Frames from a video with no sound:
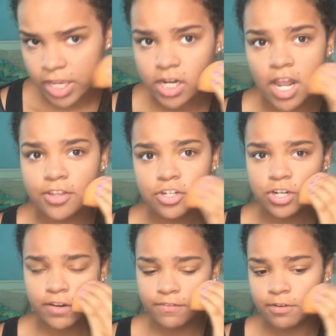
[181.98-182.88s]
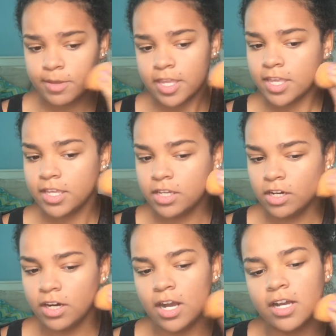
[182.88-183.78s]
And another trick for making
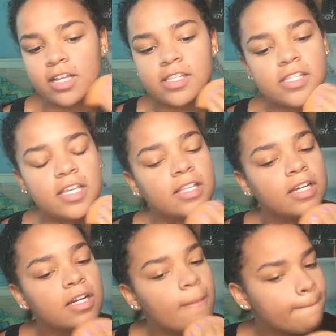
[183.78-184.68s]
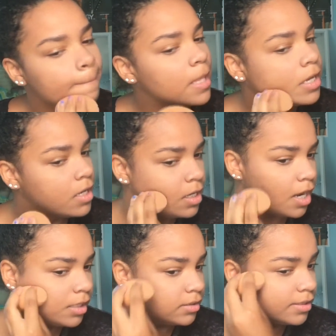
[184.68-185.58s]
your concealer
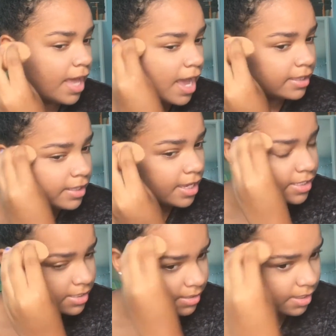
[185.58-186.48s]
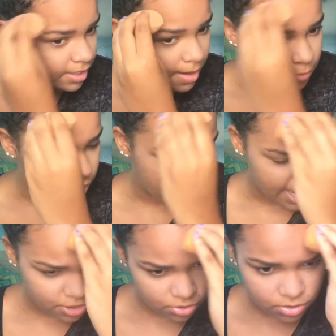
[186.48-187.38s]
a lot more
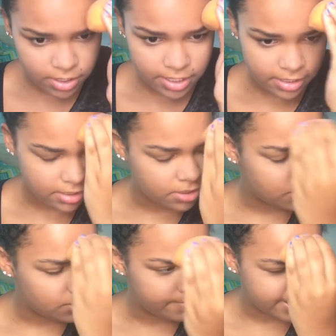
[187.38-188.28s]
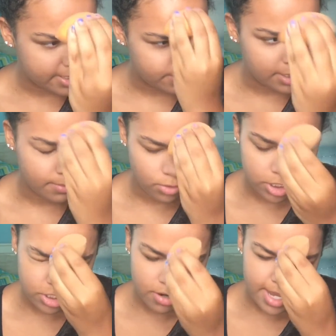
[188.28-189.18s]
natural is to mix it with a
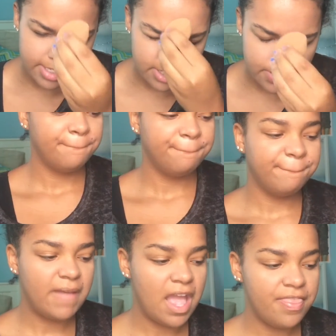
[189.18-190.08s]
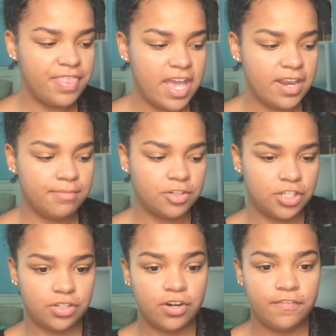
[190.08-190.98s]
moisturizer. And then we're
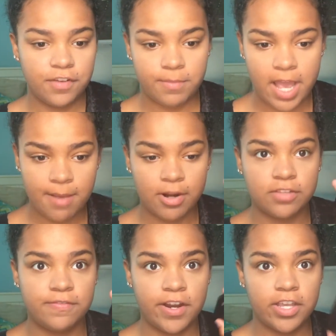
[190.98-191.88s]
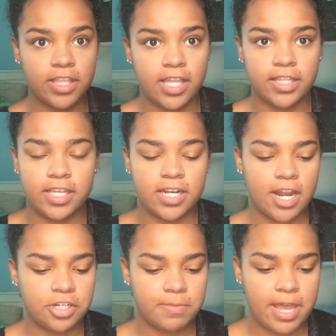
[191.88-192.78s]
just going to fill my eyebrows very lightly,
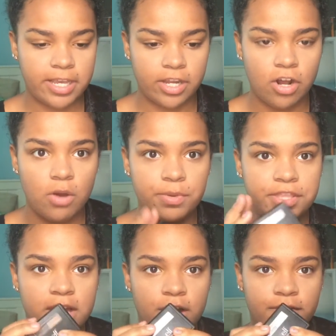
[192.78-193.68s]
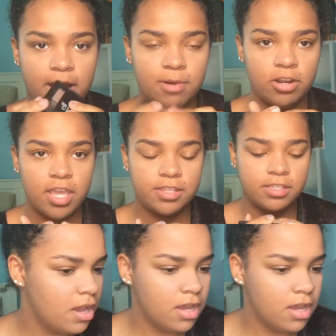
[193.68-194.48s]
not dramatic at all, with the e.l.f. eyebrow kit.